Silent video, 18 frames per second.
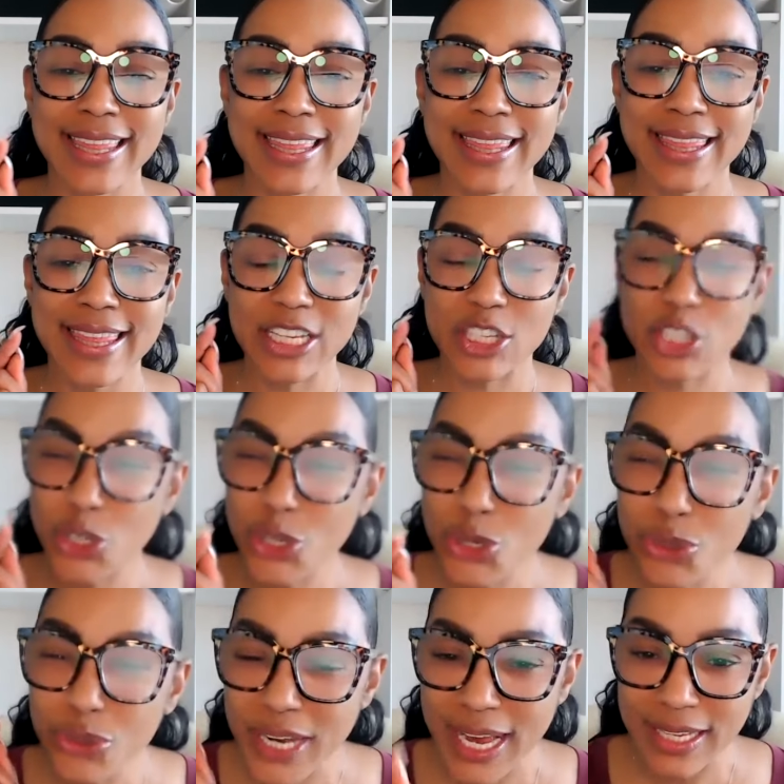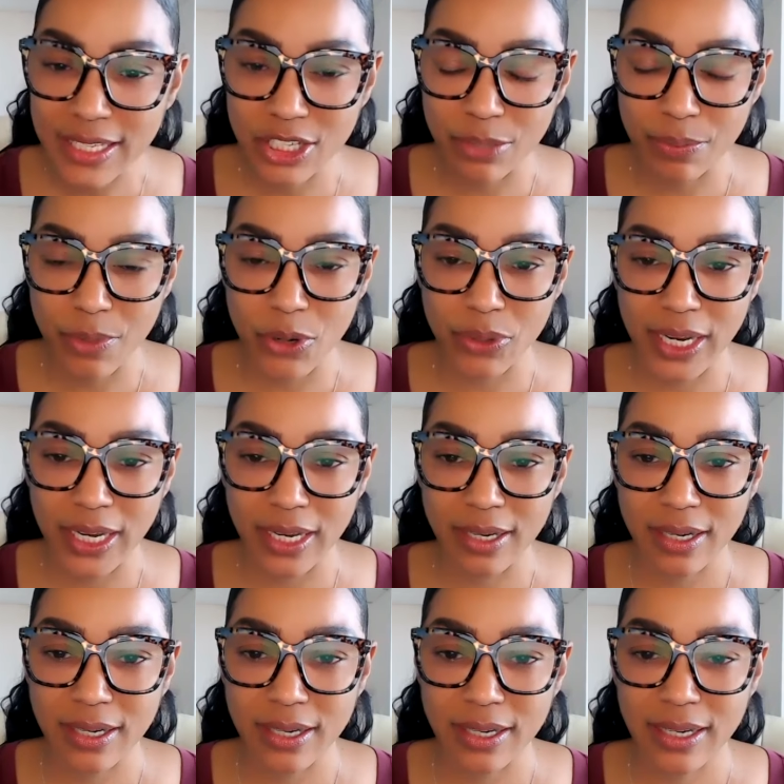this new testimony
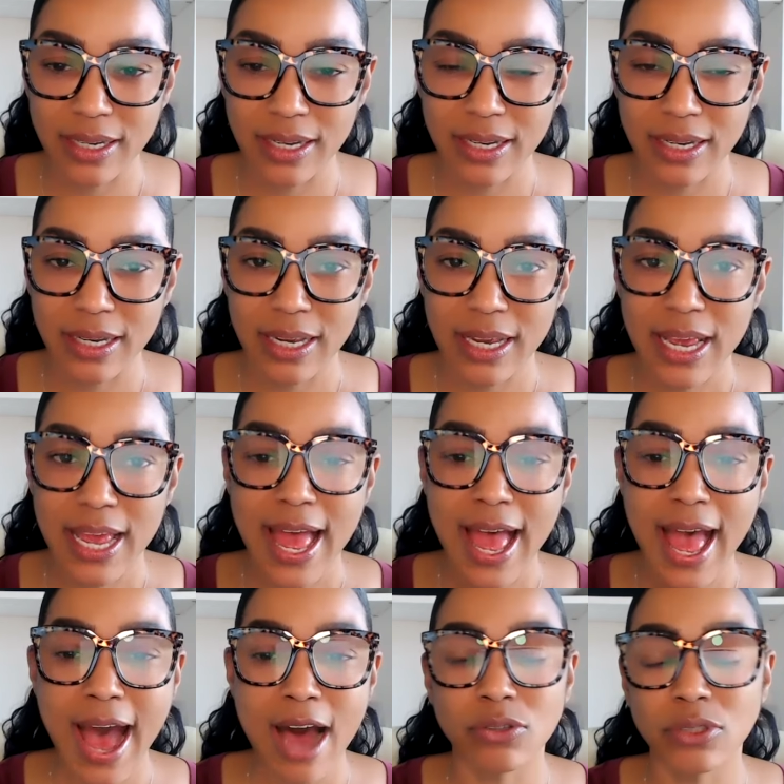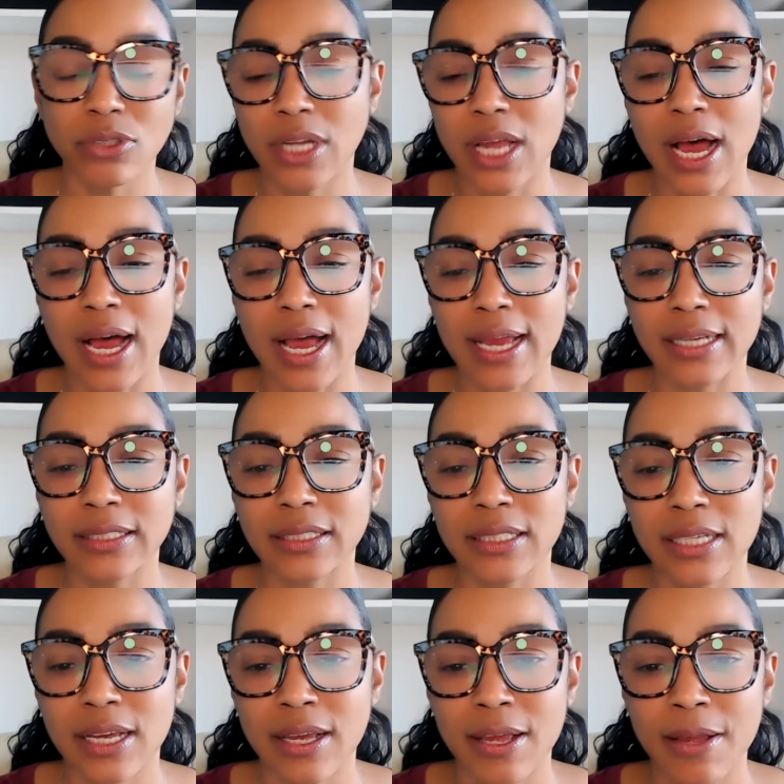outlines
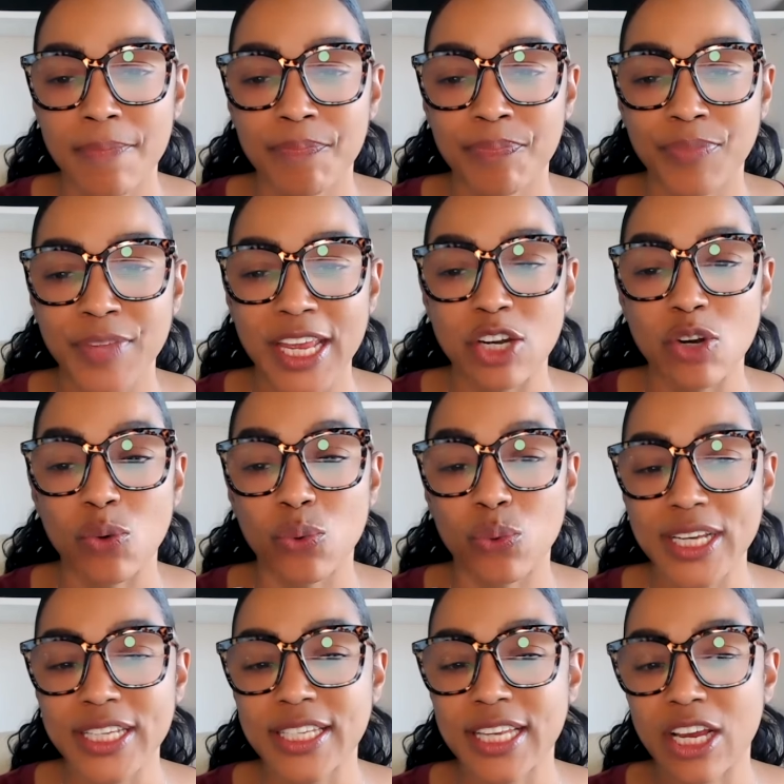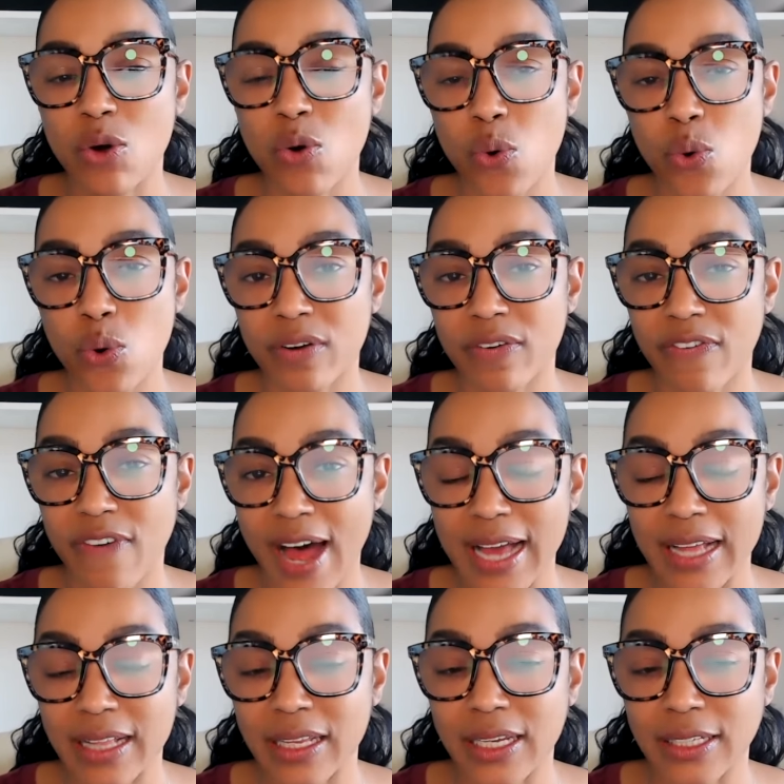in a recent court
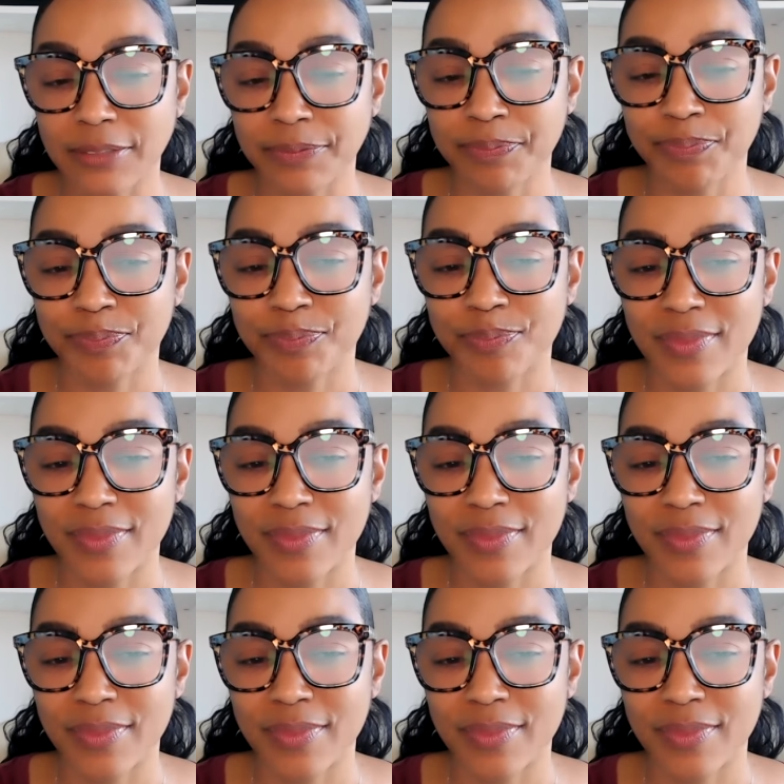filing